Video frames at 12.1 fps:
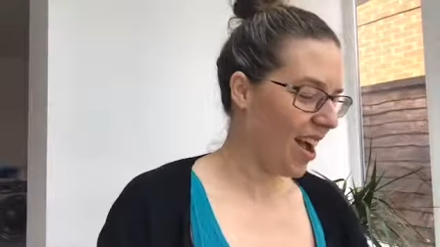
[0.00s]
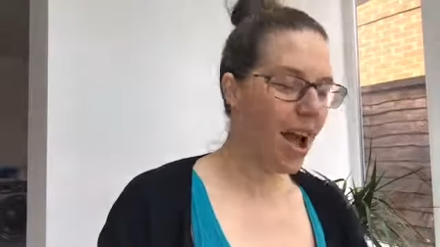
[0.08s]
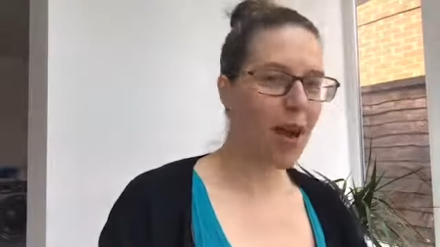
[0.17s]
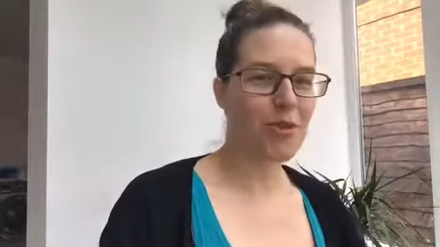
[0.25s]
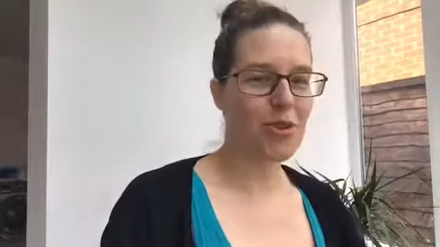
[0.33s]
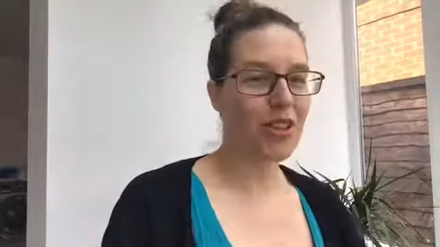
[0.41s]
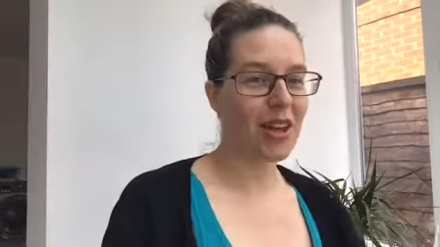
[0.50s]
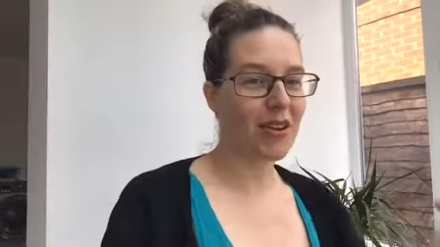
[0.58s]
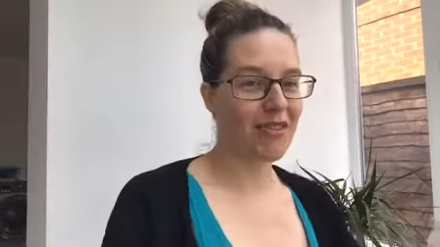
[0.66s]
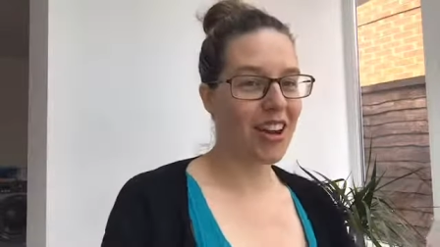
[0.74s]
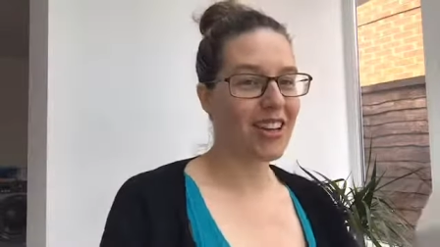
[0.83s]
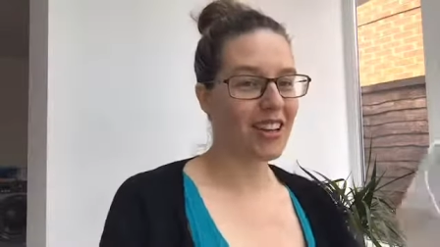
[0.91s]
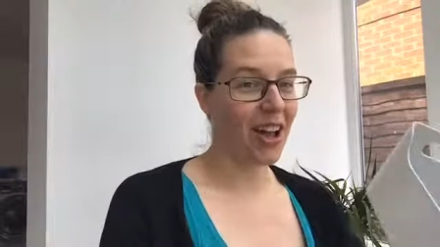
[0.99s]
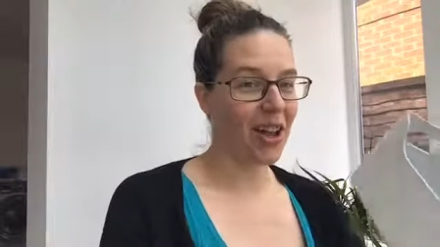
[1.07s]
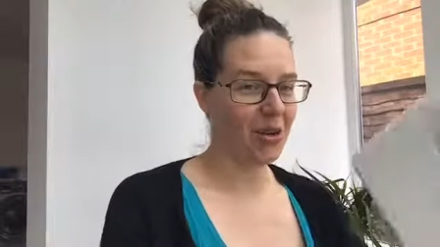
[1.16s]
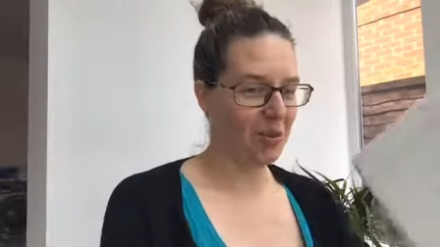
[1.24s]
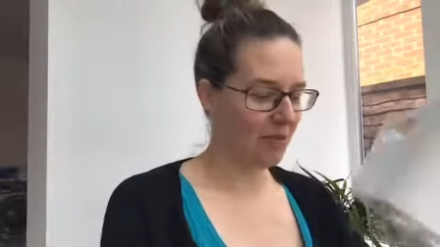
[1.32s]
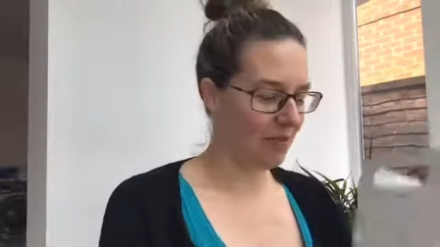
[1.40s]
I'm sure they'll find a
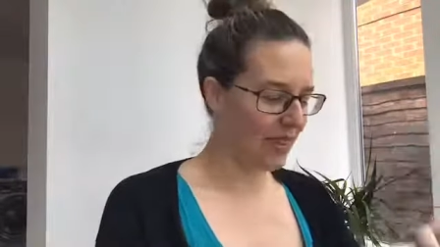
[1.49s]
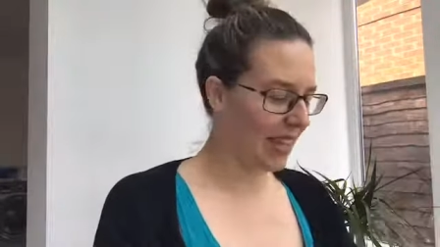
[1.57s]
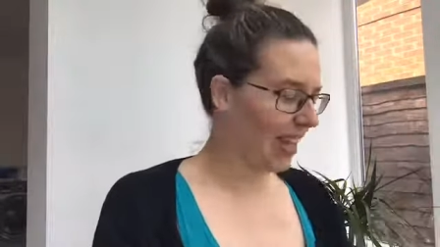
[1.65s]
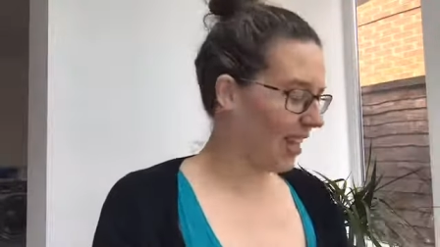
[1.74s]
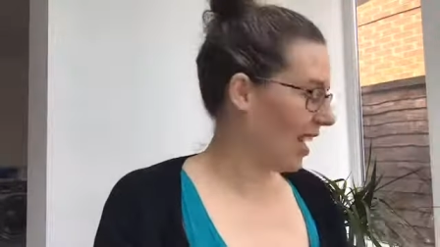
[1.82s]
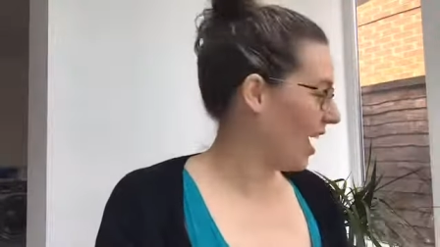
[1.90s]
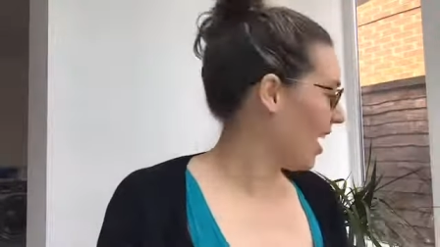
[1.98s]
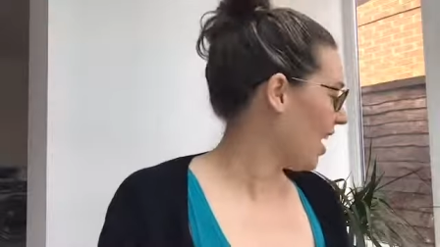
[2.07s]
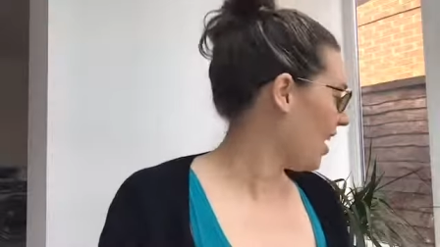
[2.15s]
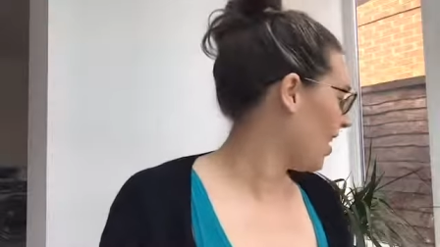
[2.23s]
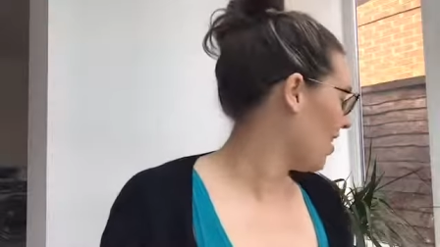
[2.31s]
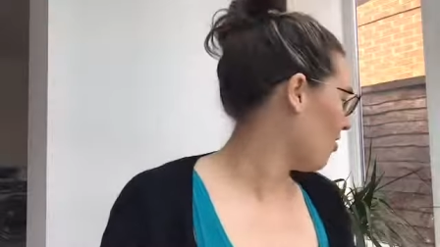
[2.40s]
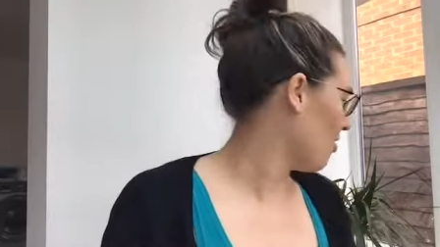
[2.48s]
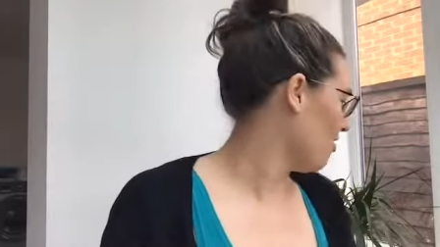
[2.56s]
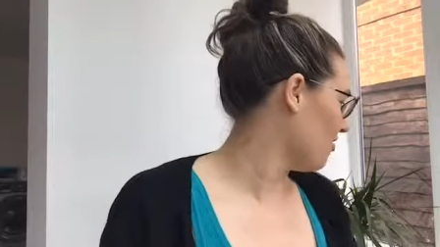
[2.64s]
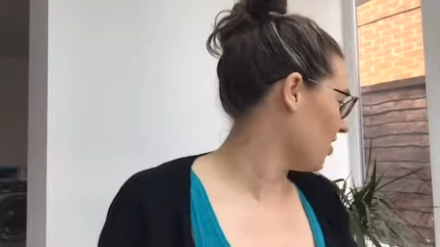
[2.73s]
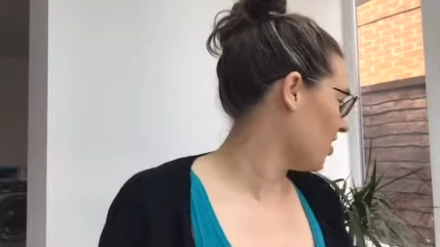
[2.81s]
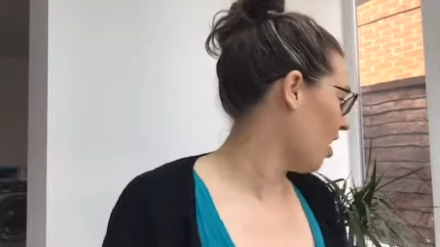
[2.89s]
home, or I'll
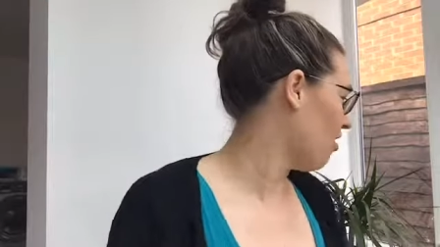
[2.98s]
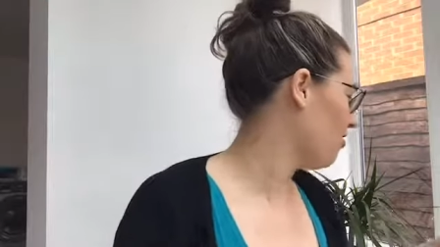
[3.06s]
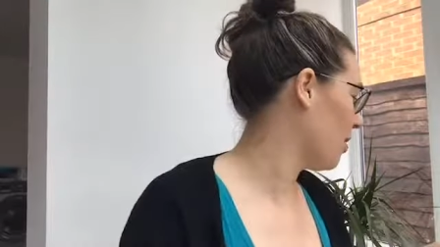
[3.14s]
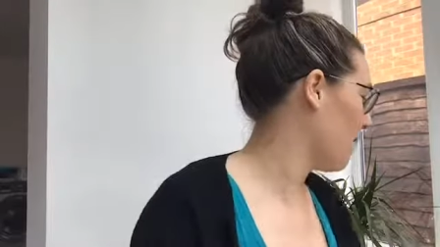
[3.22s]
find a home for them.